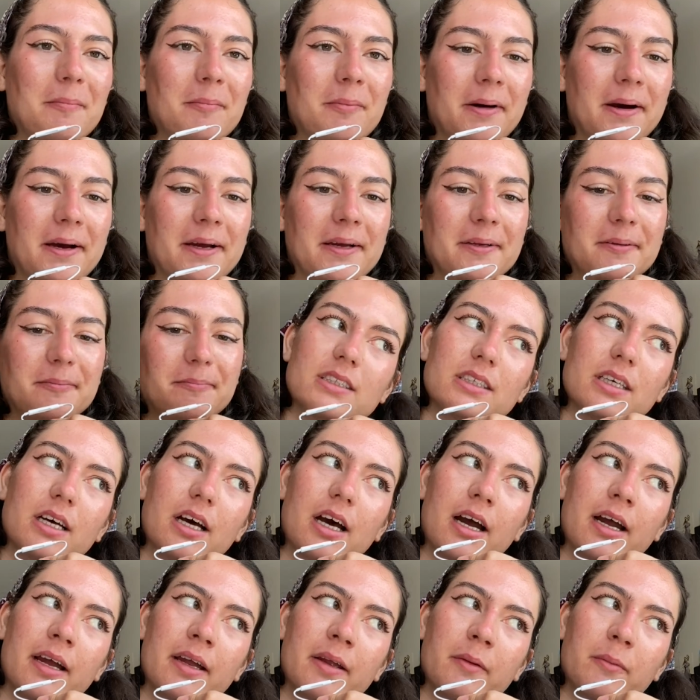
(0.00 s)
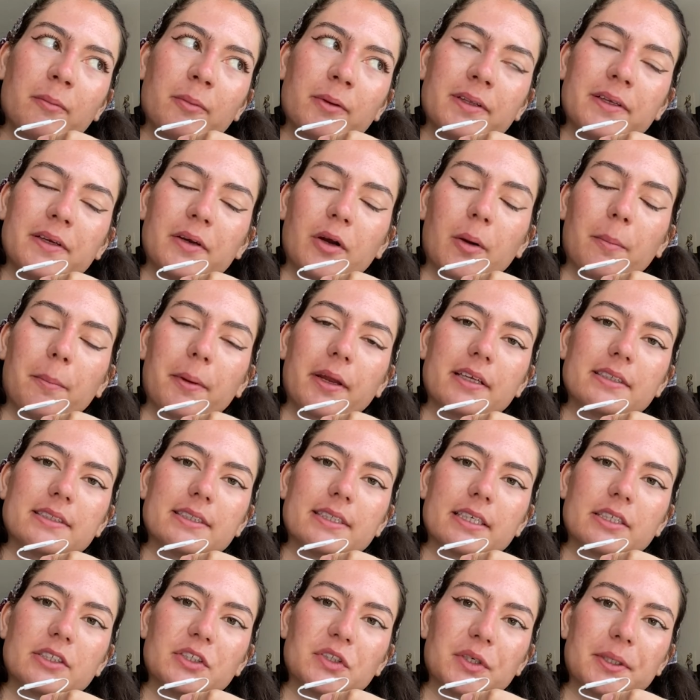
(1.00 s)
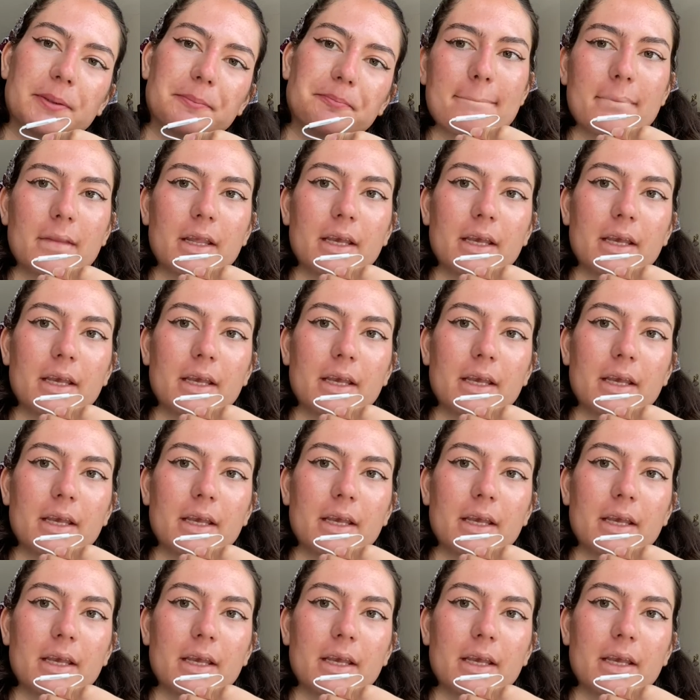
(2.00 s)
but I really hope I can stick to it.